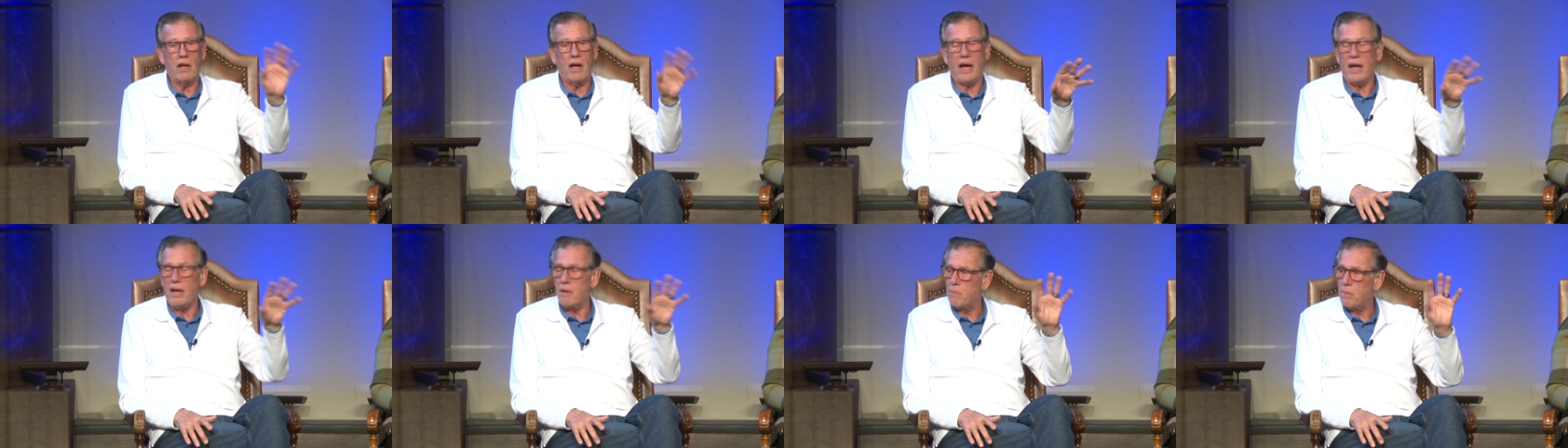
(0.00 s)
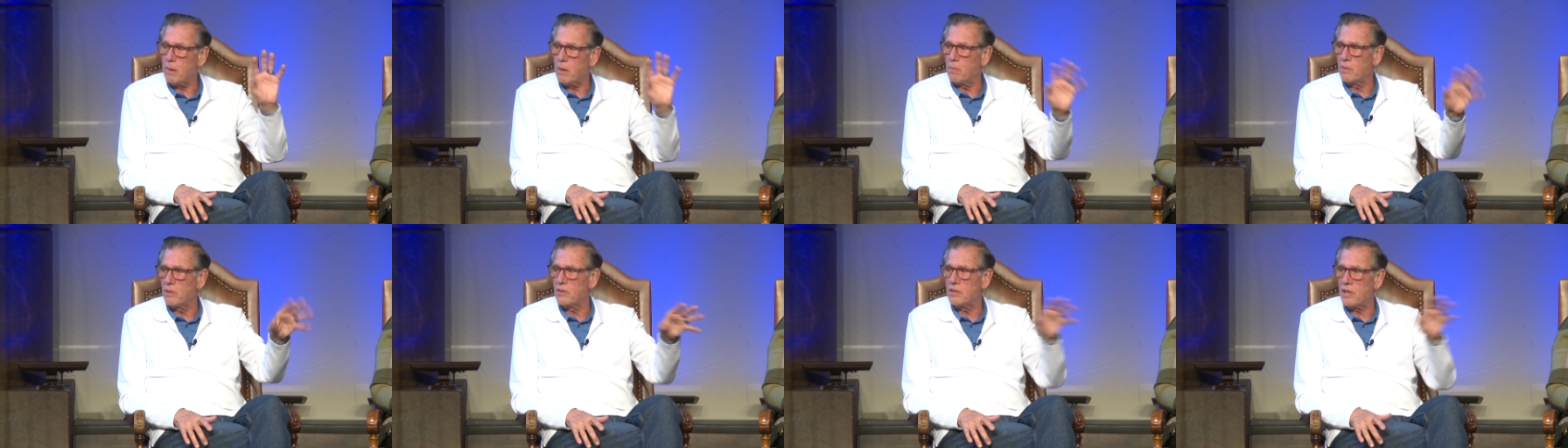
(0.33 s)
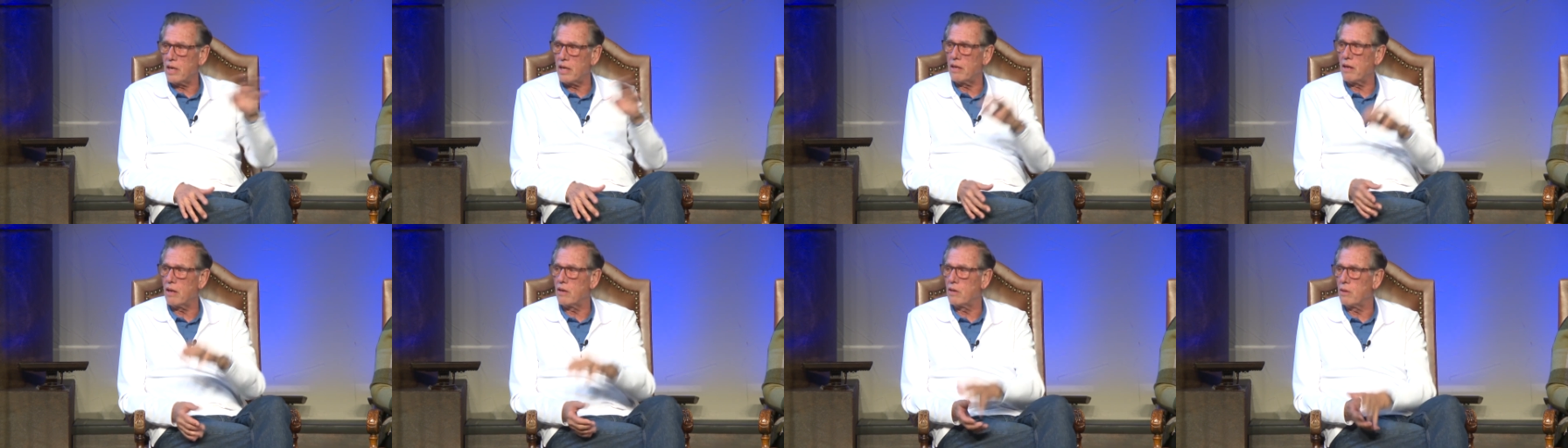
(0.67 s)
I had people
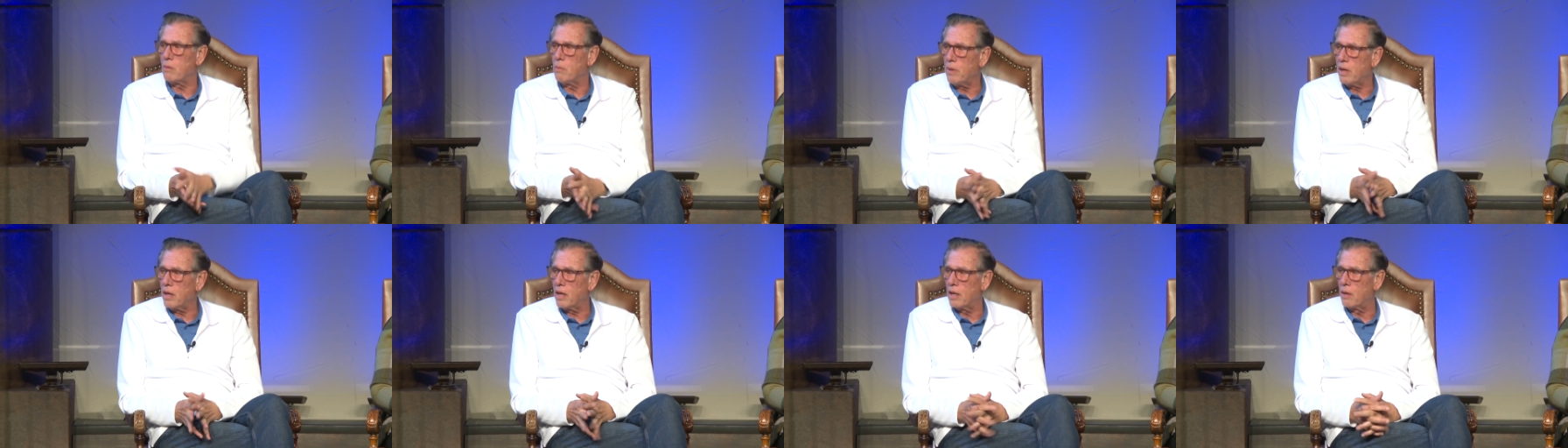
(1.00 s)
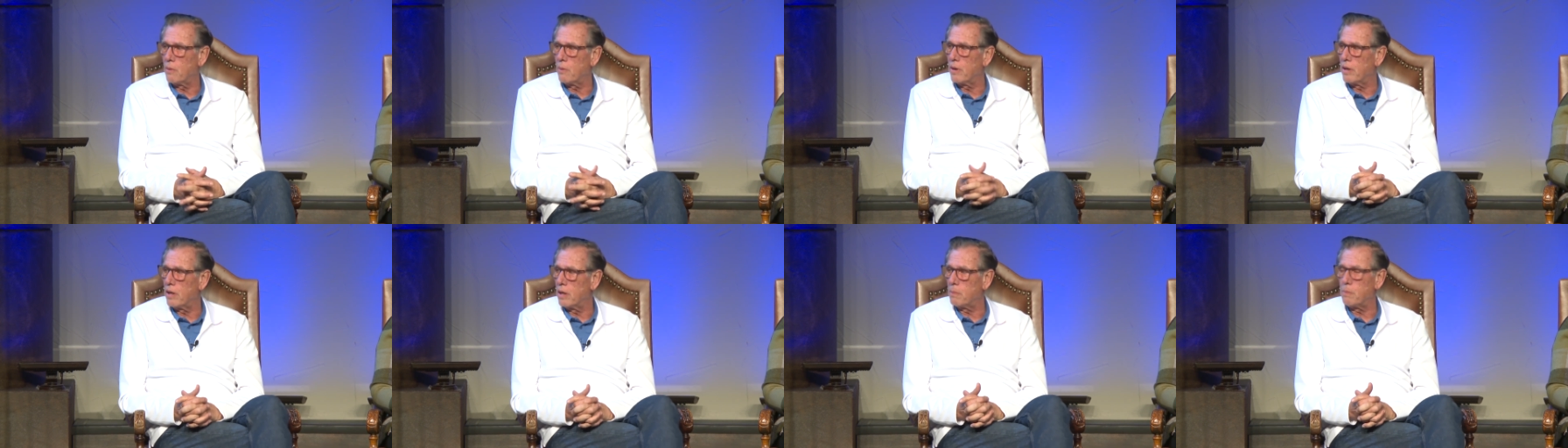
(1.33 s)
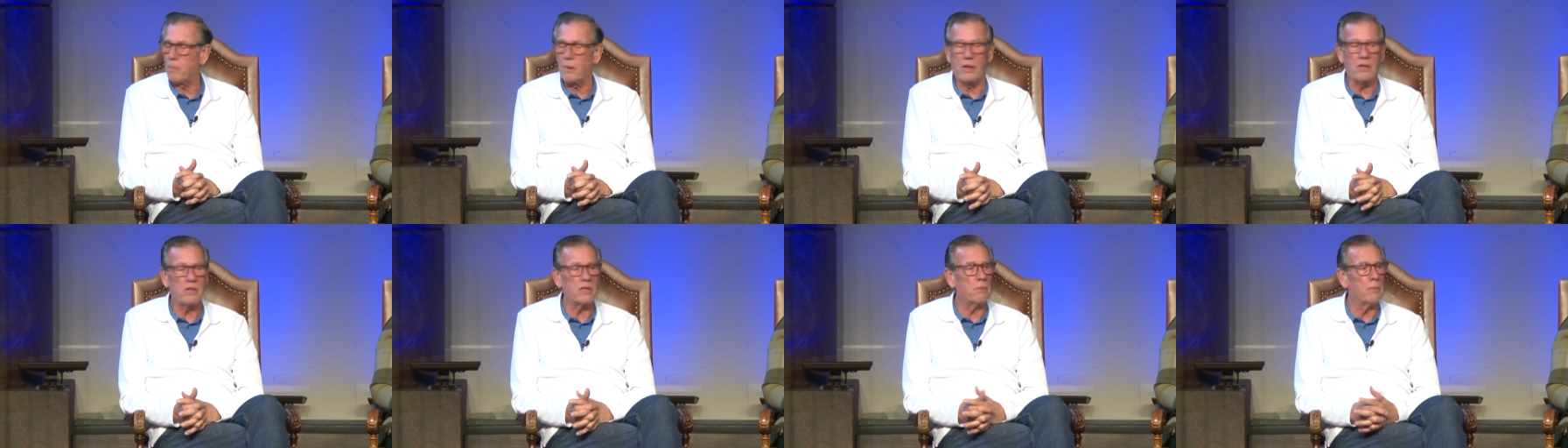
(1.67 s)
say that to me, and I wanted to
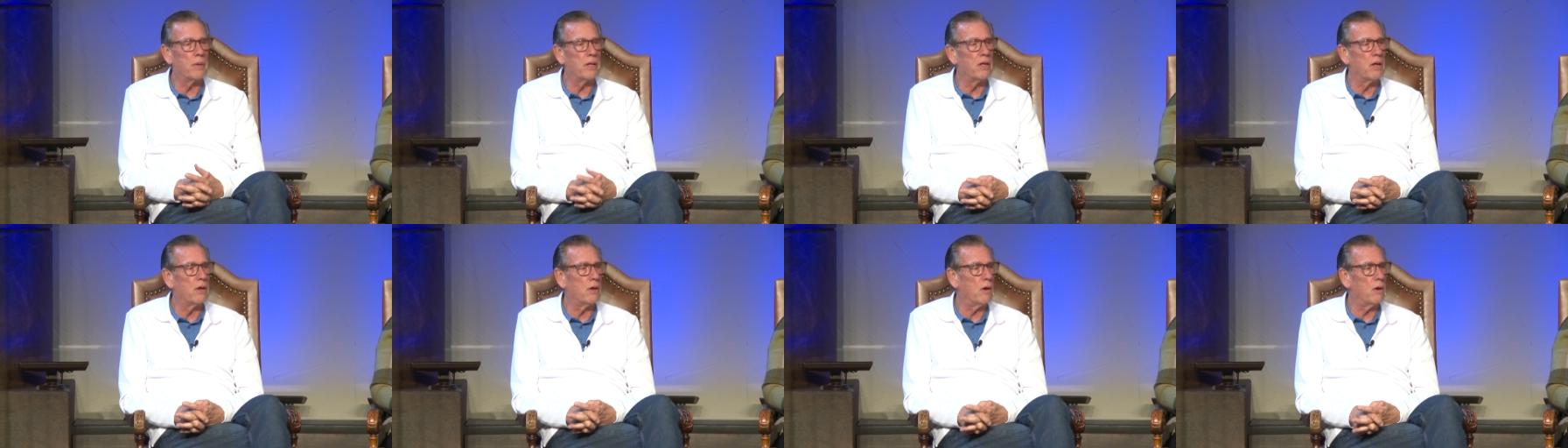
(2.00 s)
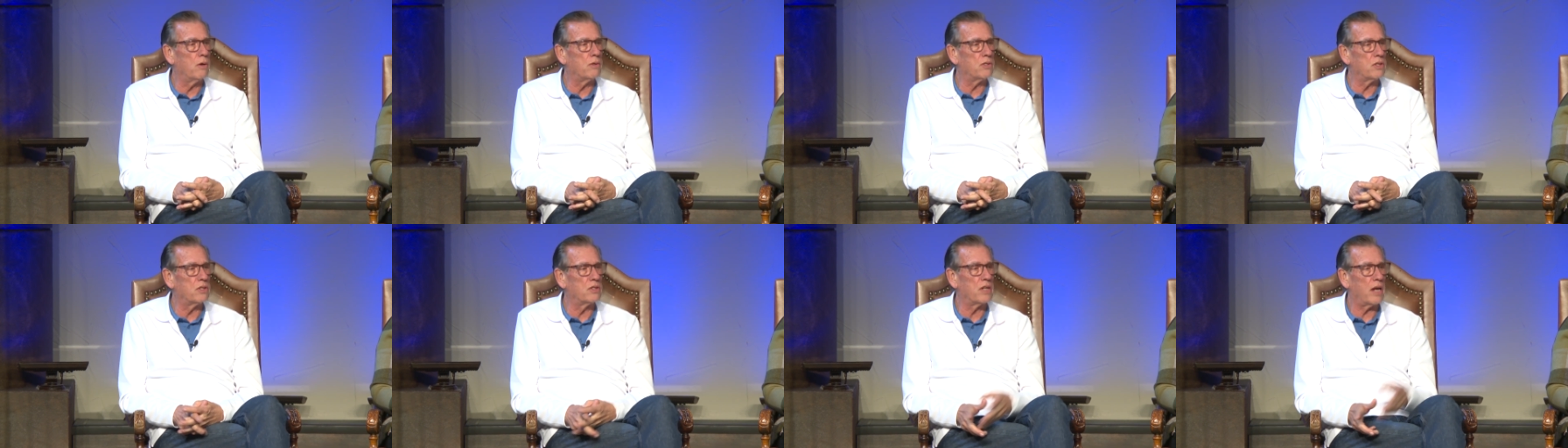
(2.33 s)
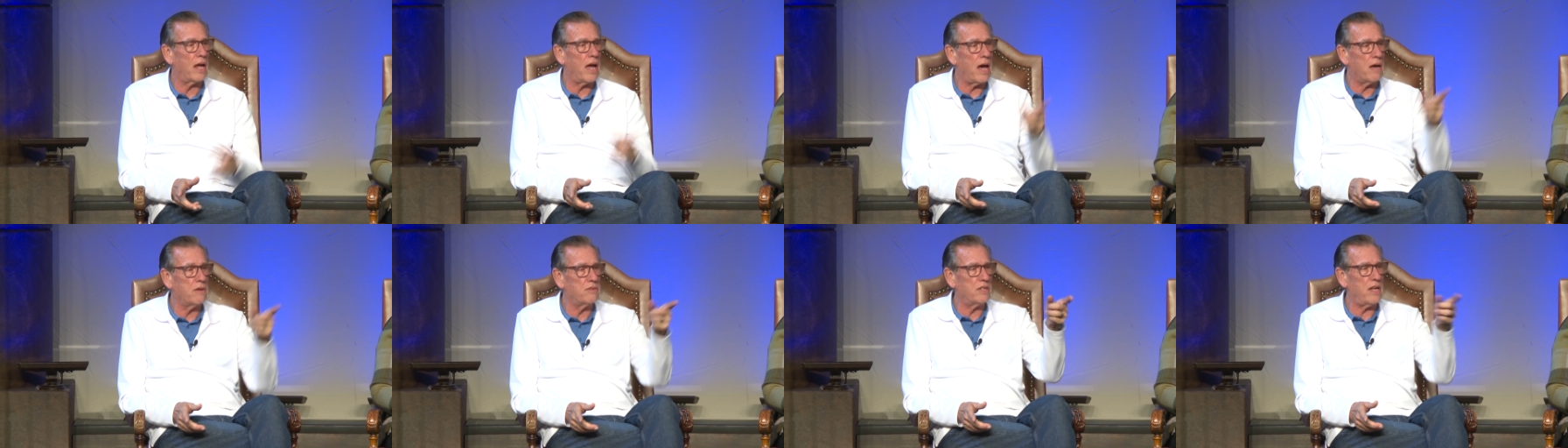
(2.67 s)
punch them in the nose and
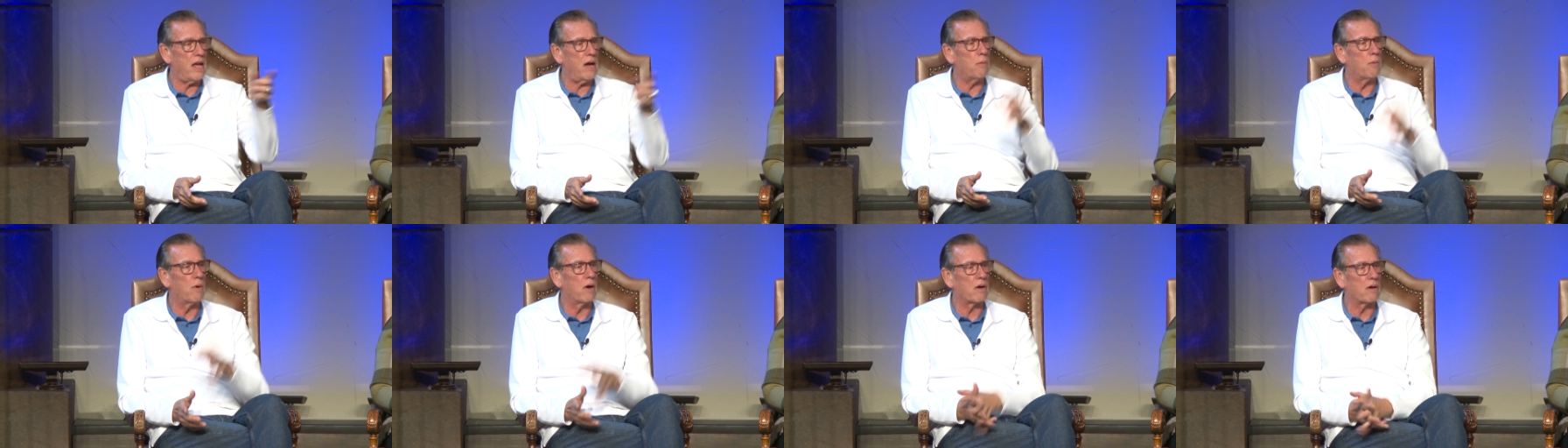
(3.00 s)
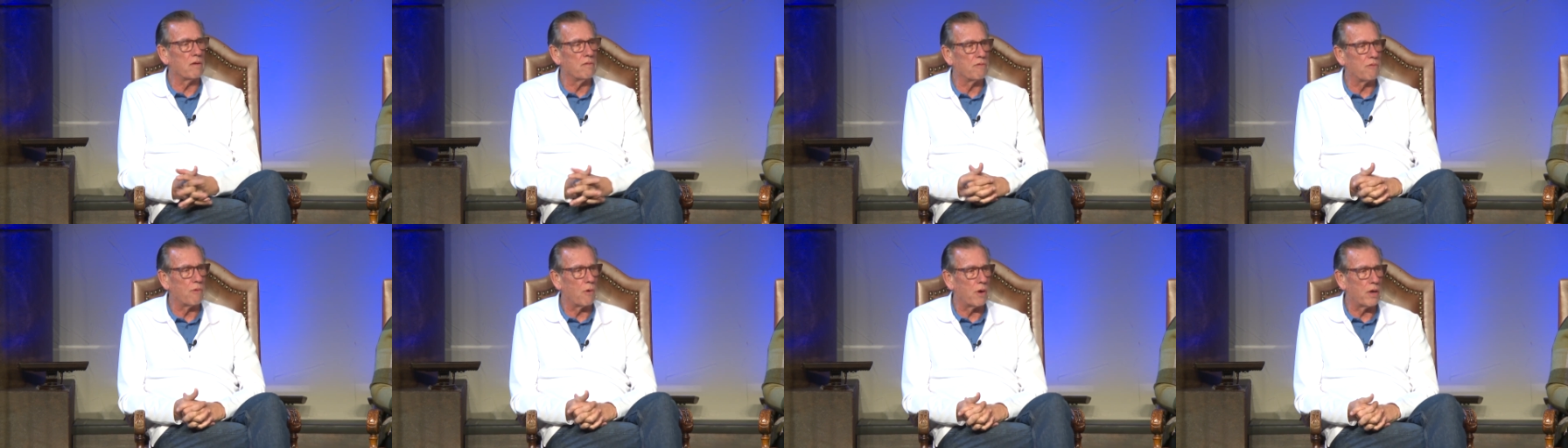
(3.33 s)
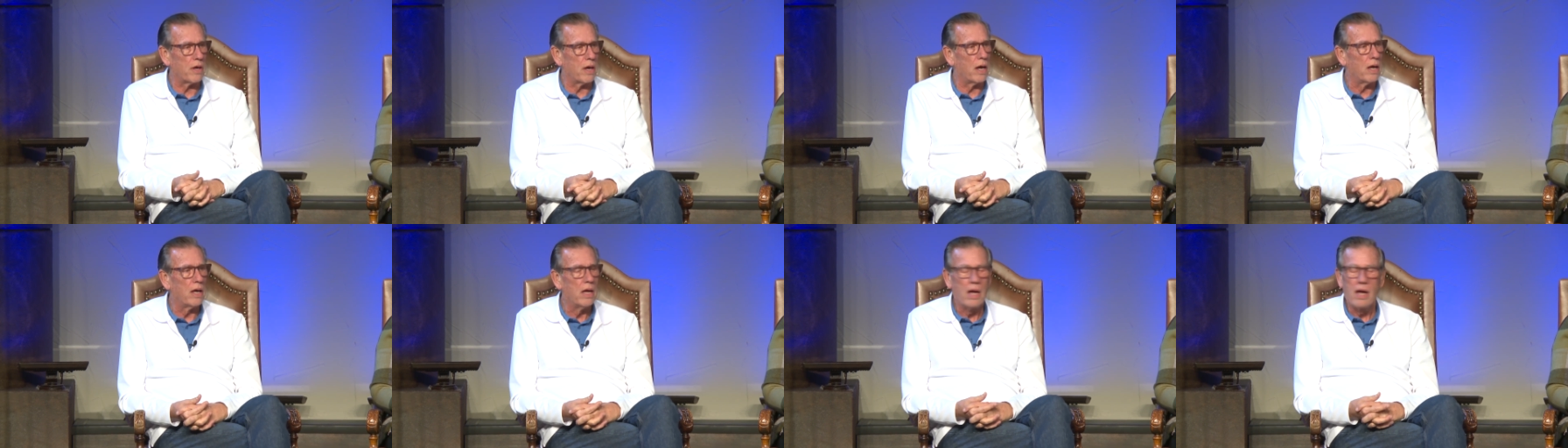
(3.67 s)
say, how's that working for
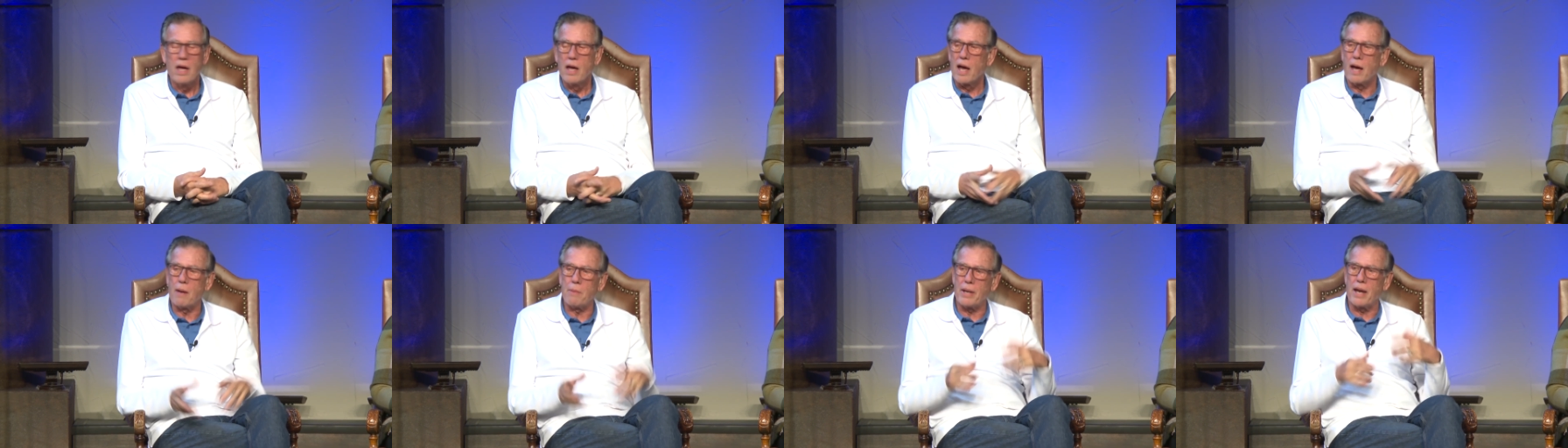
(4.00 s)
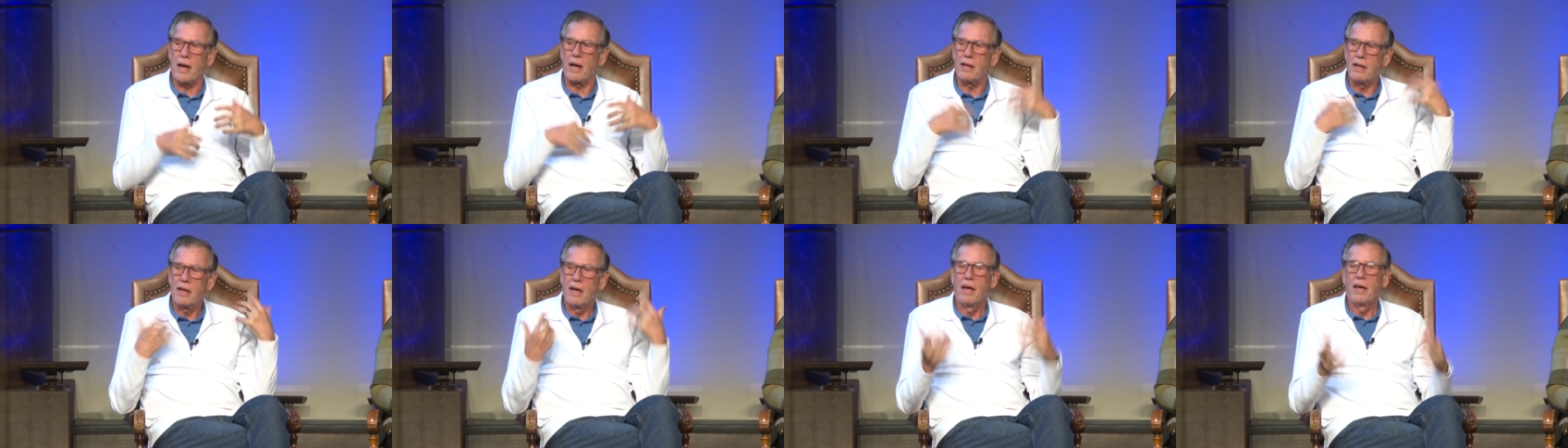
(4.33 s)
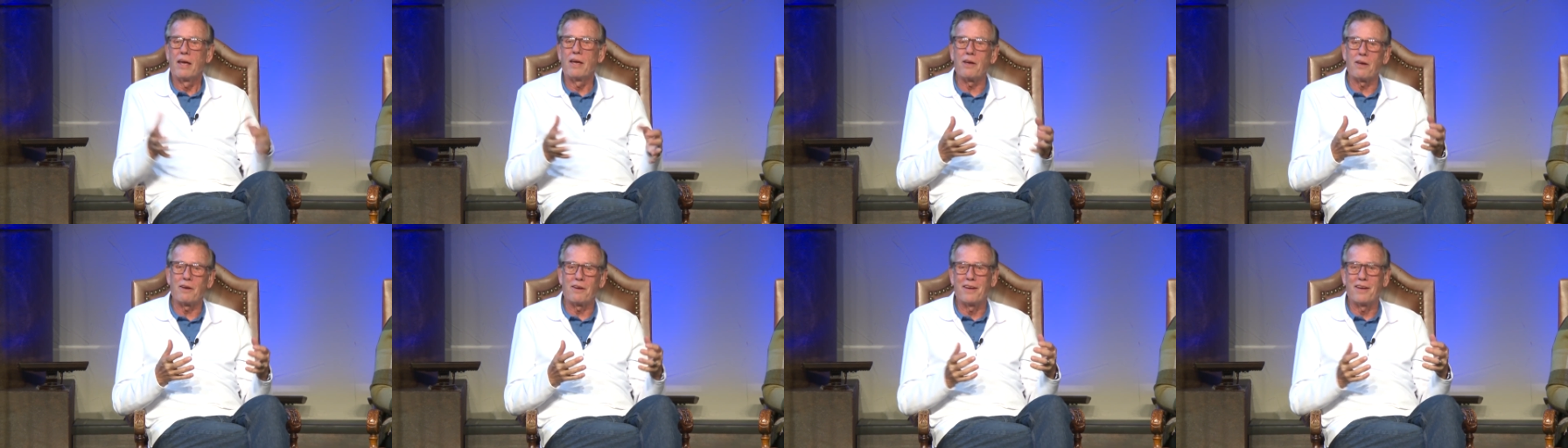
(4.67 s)
you? I mean,